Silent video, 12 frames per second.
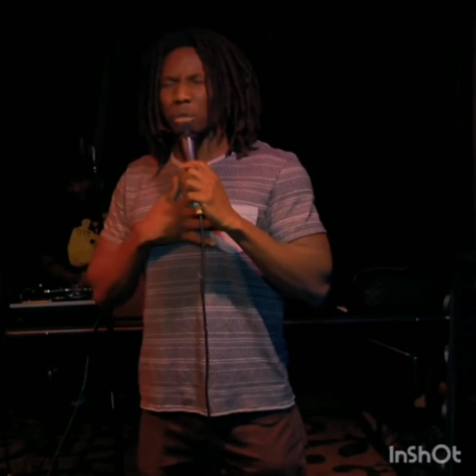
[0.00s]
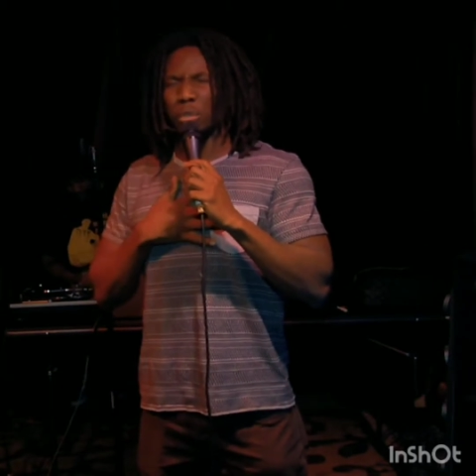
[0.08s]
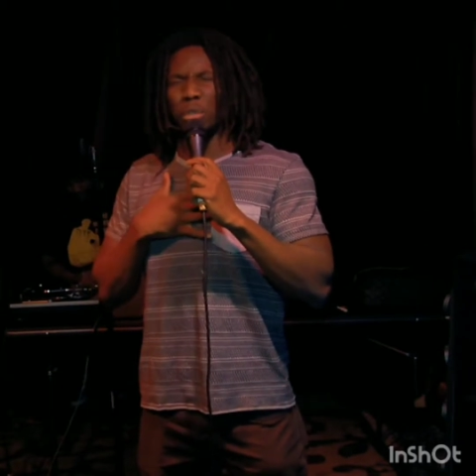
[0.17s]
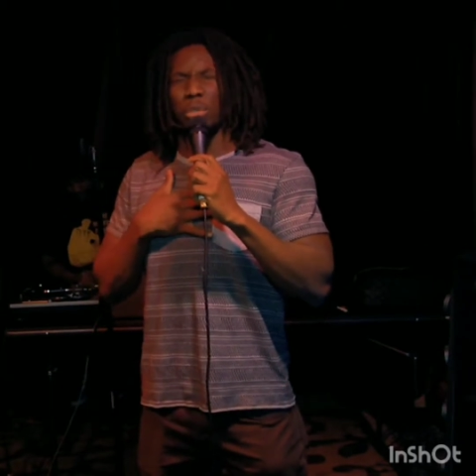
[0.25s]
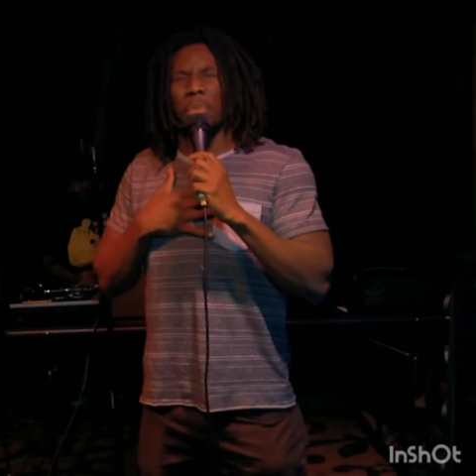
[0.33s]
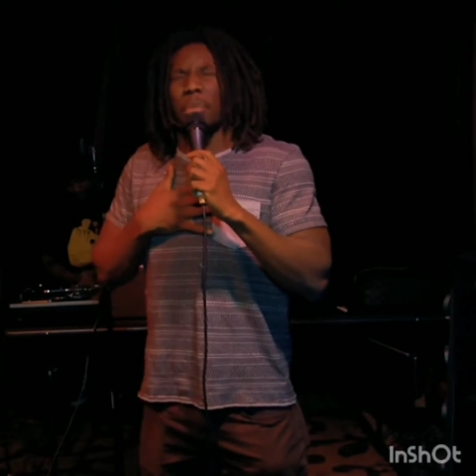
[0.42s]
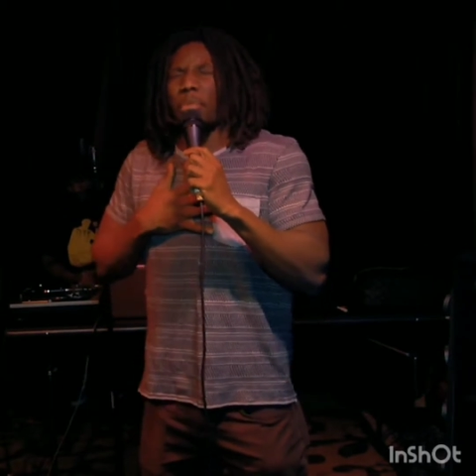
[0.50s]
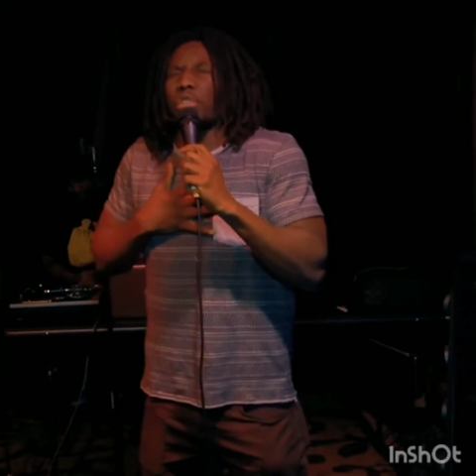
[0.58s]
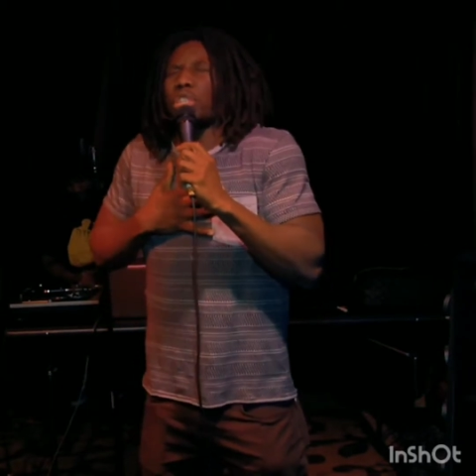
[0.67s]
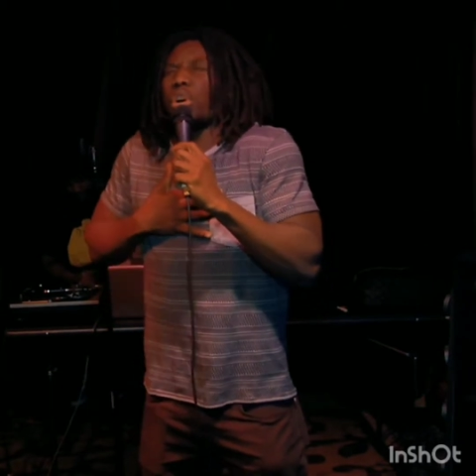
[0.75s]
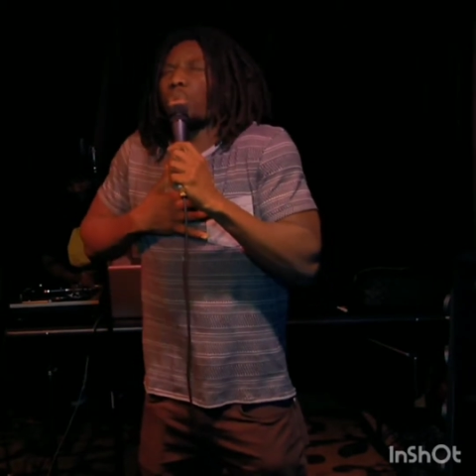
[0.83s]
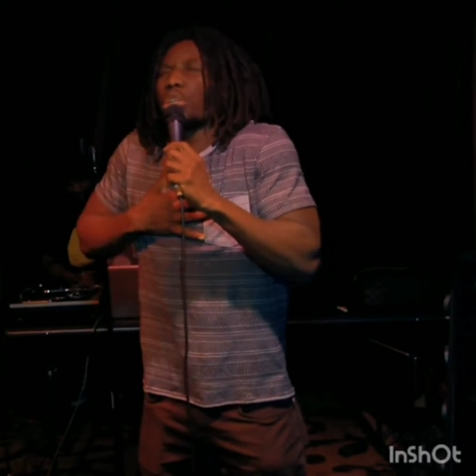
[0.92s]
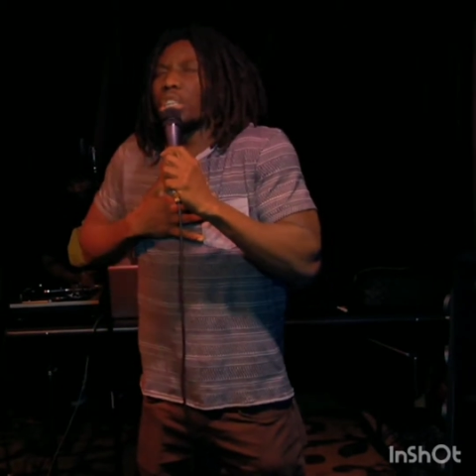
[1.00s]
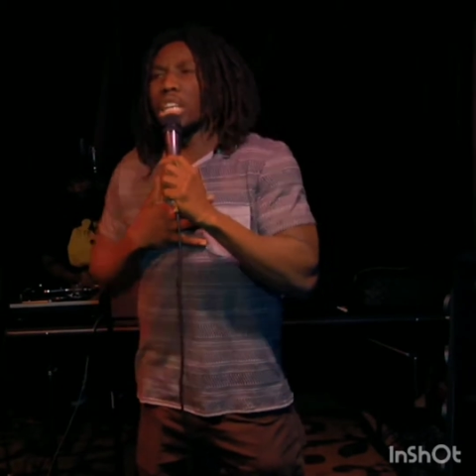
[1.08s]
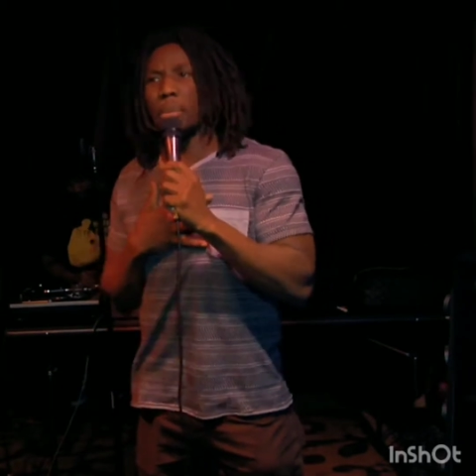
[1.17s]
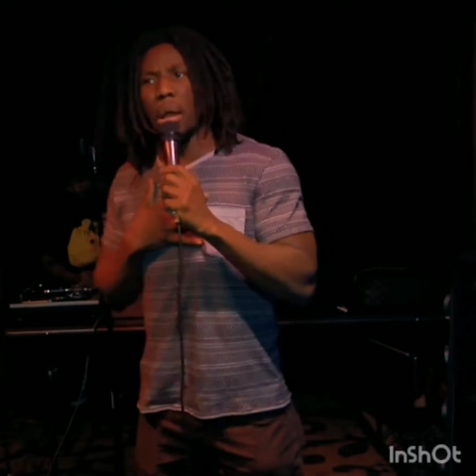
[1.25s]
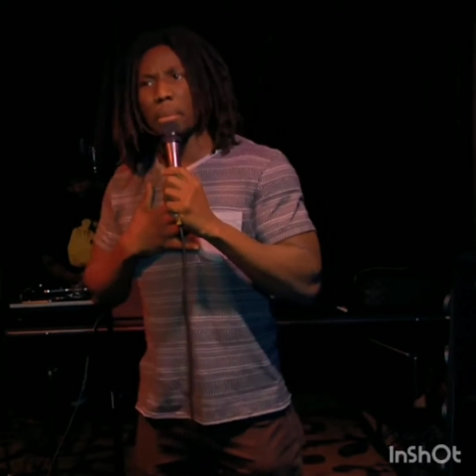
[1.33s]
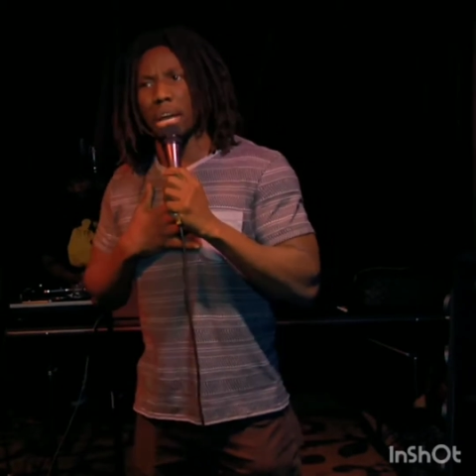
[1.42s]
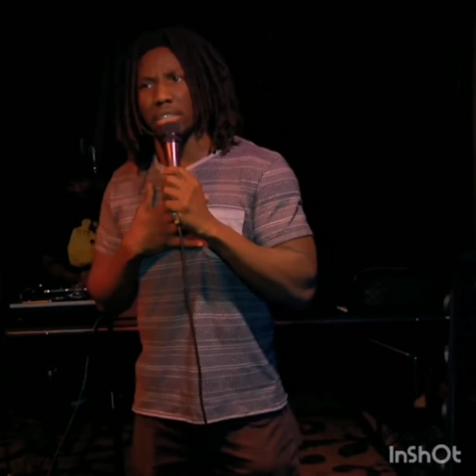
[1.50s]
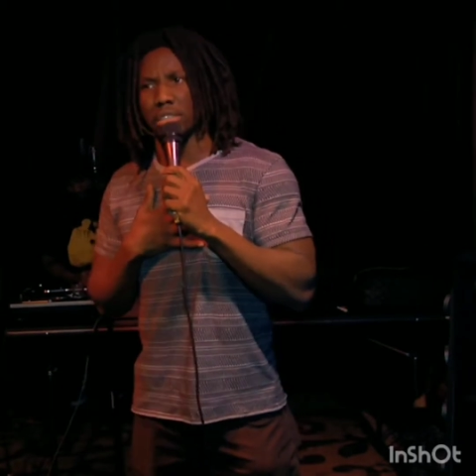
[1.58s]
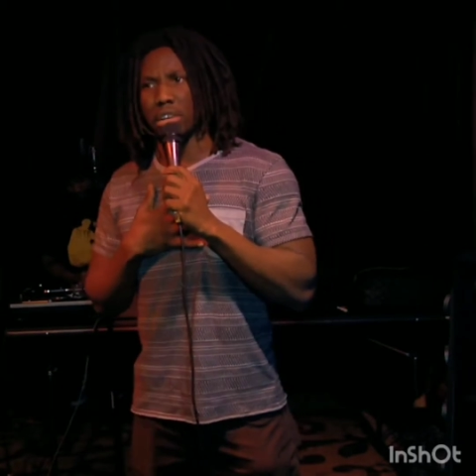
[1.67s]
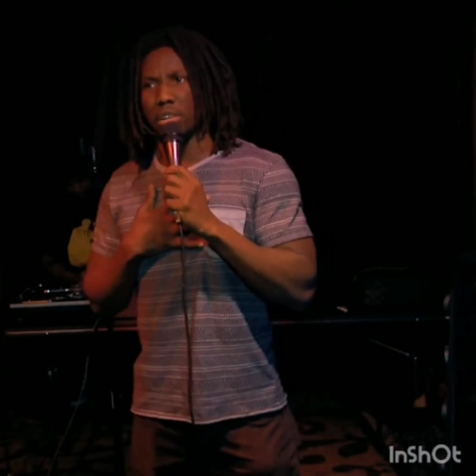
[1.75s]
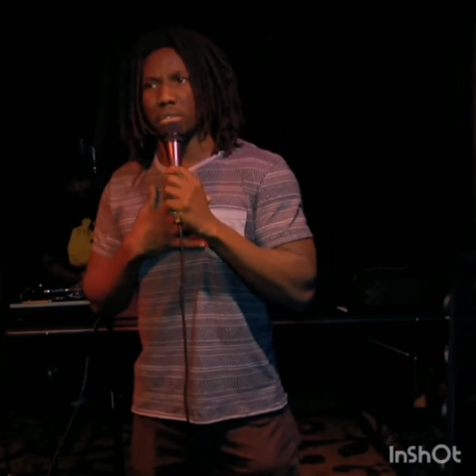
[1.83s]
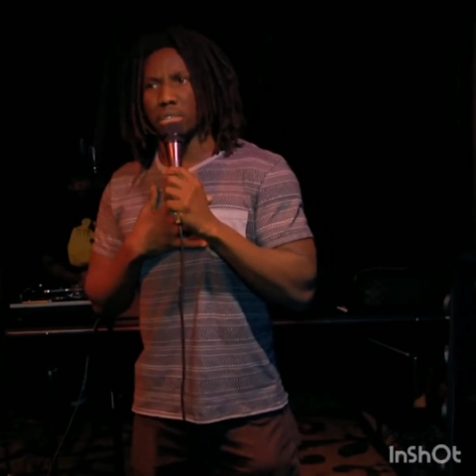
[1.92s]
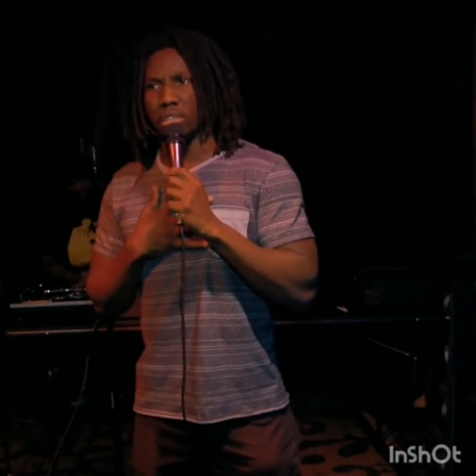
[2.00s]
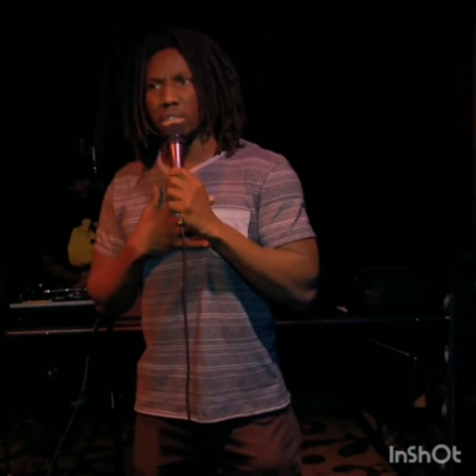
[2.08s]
Ooh, make me feel so good about myself."